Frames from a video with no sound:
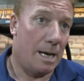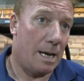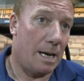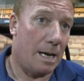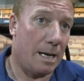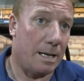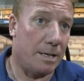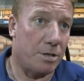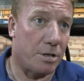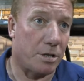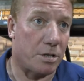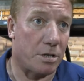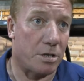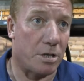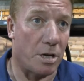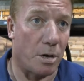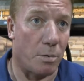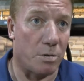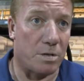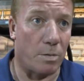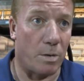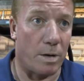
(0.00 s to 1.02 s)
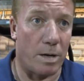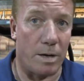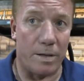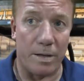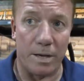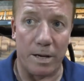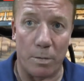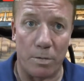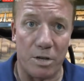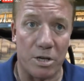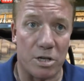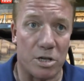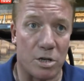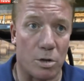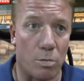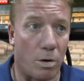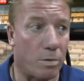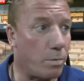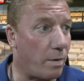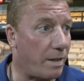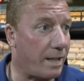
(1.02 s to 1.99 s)
And it just shows the
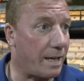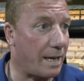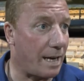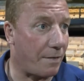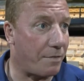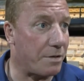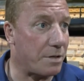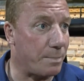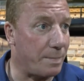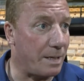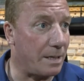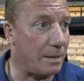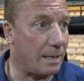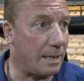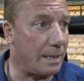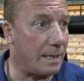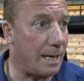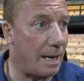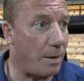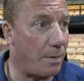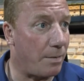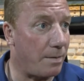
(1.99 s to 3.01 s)
squad, what the gaffer's building there.